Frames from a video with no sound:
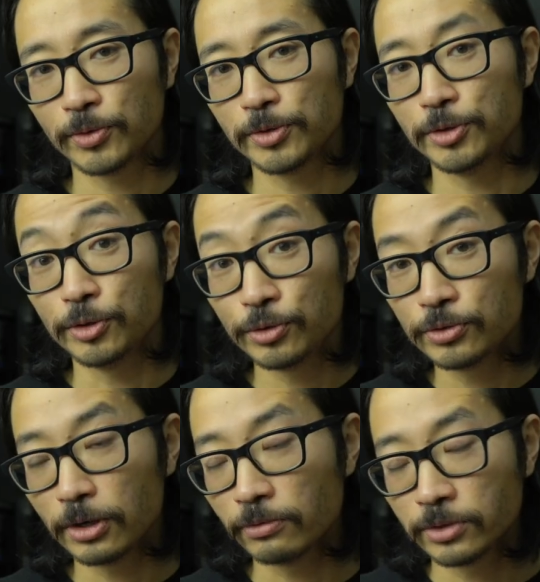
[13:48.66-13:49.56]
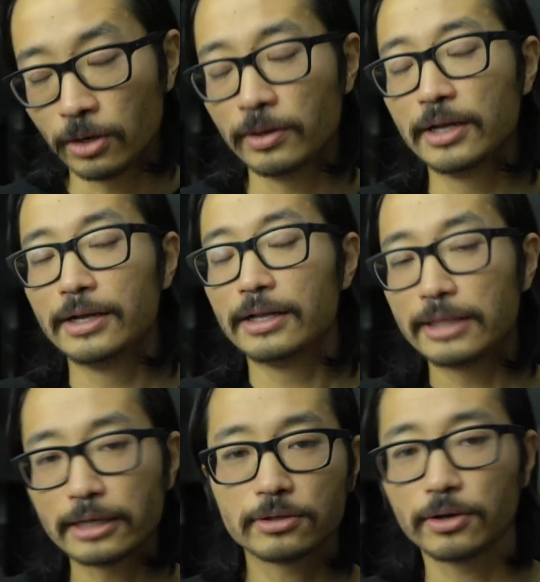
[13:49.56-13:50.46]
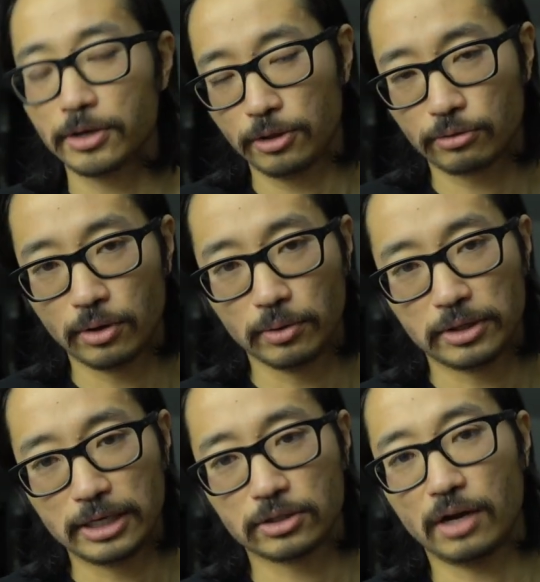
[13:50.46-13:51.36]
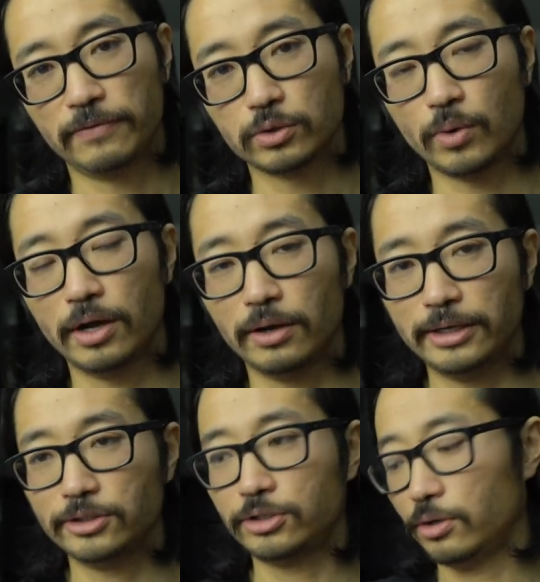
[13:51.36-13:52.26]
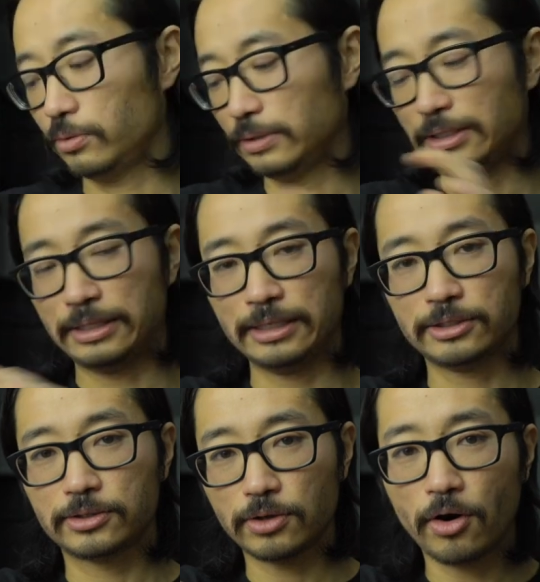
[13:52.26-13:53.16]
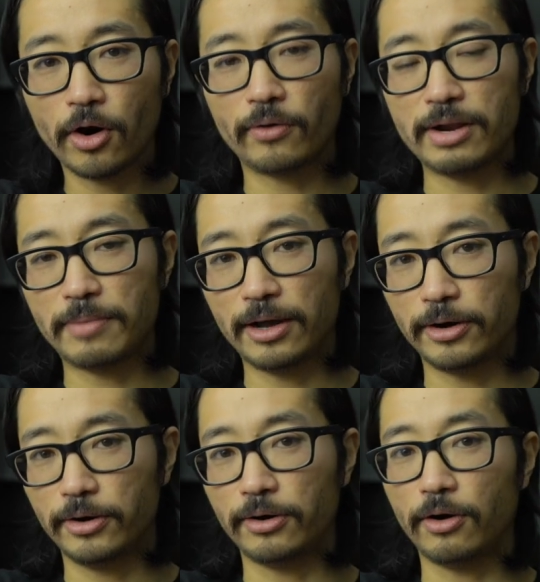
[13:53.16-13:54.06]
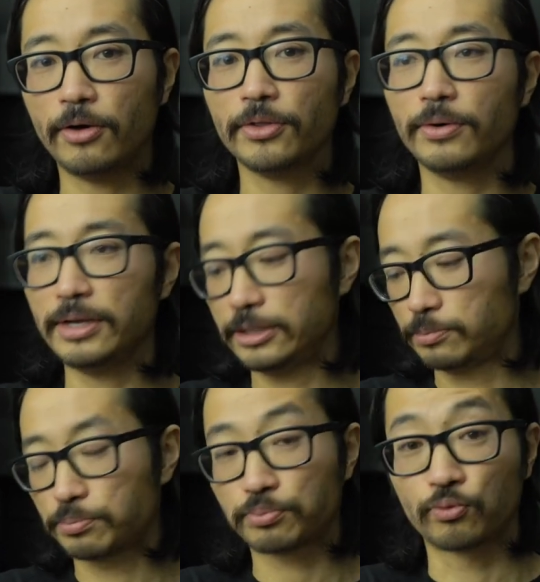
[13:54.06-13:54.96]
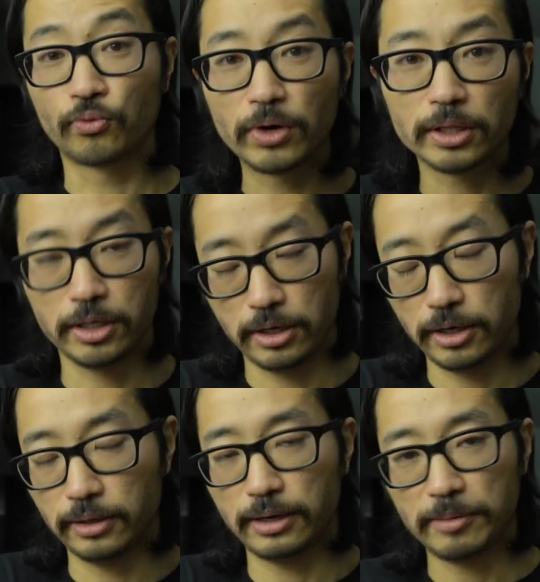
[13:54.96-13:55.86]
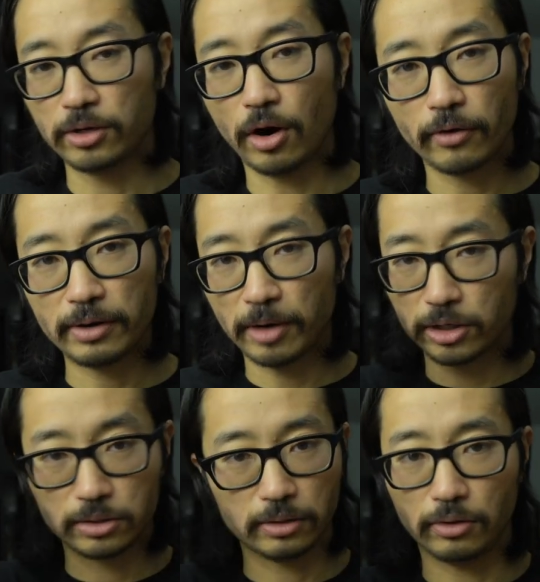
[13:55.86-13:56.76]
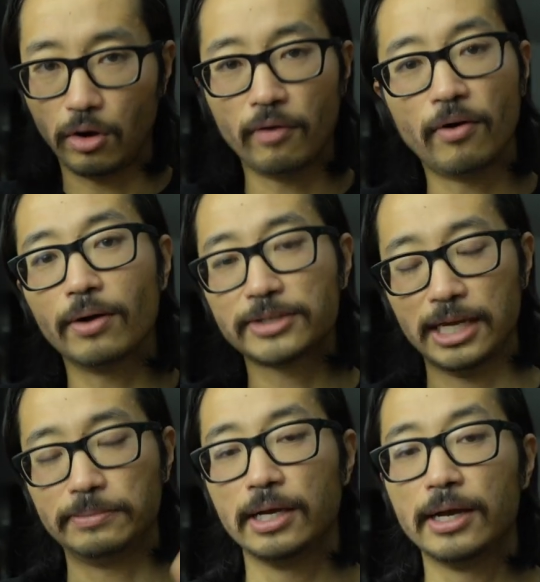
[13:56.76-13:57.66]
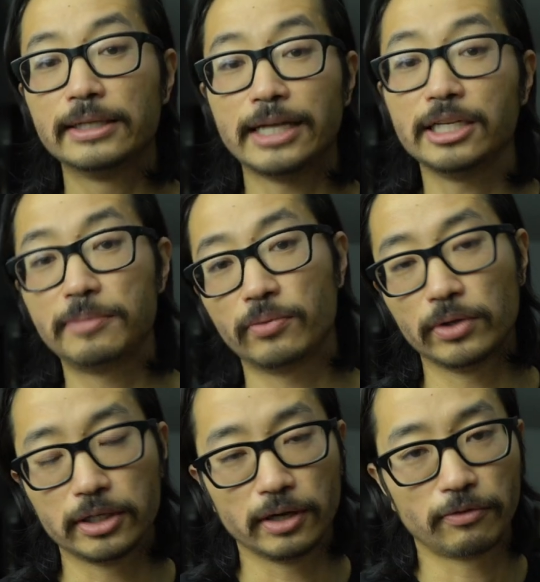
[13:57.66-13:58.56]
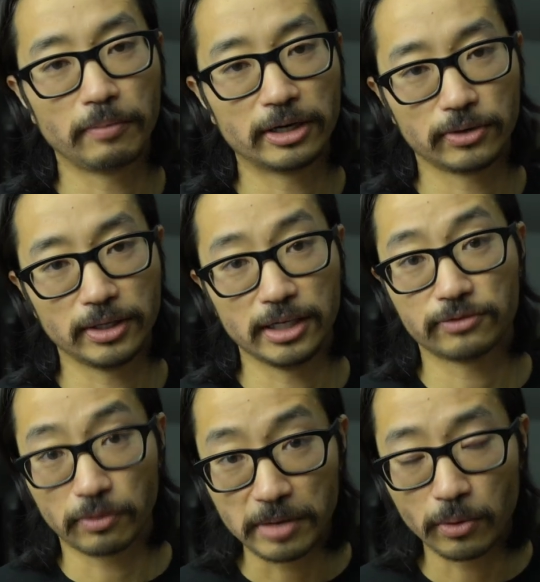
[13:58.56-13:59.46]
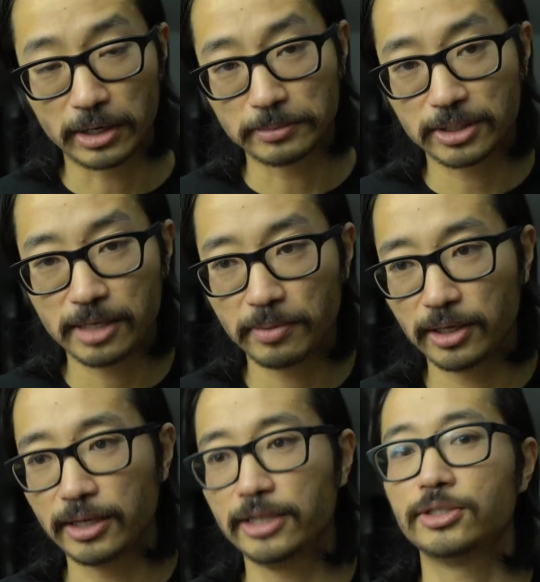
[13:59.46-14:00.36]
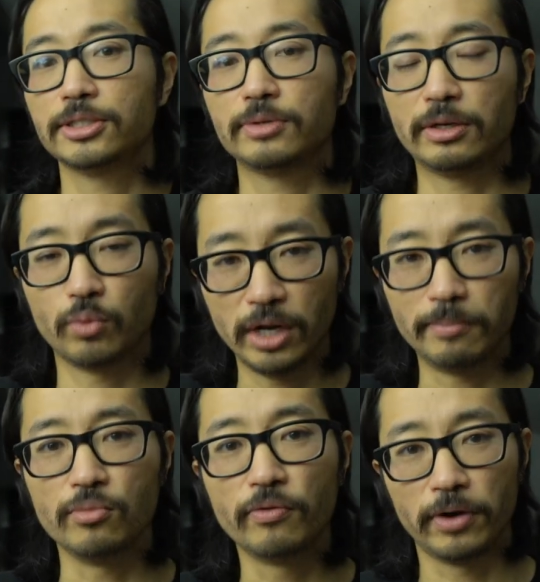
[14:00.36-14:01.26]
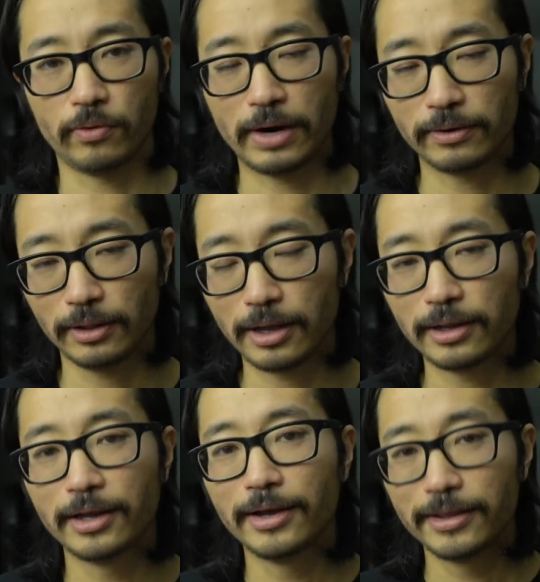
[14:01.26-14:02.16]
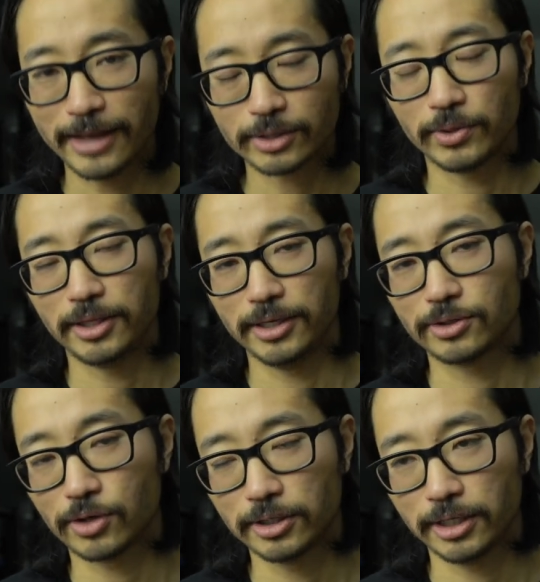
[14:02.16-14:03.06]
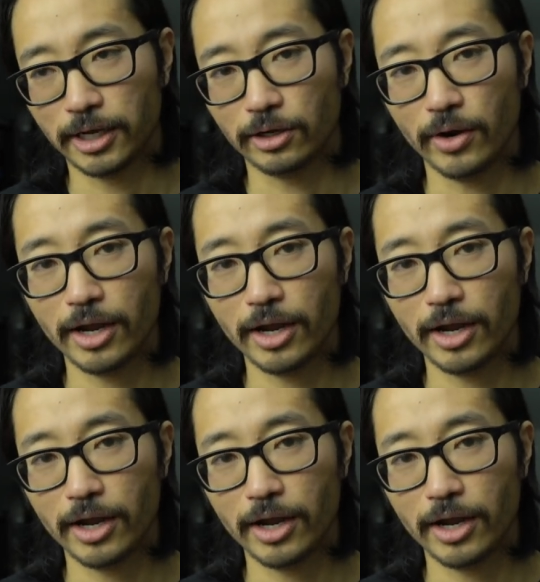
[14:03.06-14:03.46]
order to do so. So that's all going to throw things off as well. And so this heart rate monitor, although it's really good, I mean, heart rate monitors of all types tend to be really good for measuring things for me when I'm sleeping. It's just like when I'm moving around a lot, that's when things start to kind of go